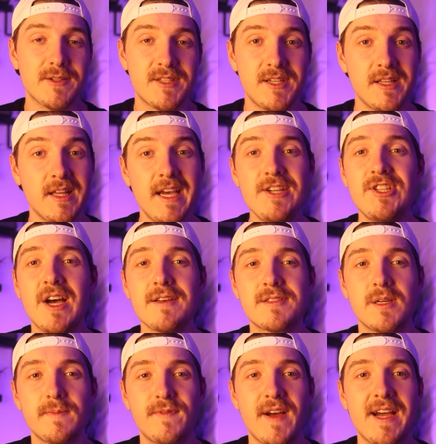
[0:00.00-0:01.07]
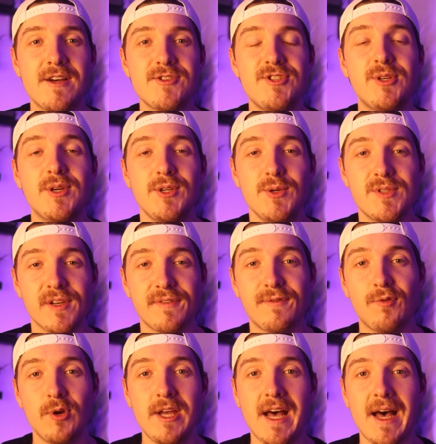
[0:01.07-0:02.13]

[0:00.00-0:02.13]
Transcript: to delay JavaScript files, you can use a free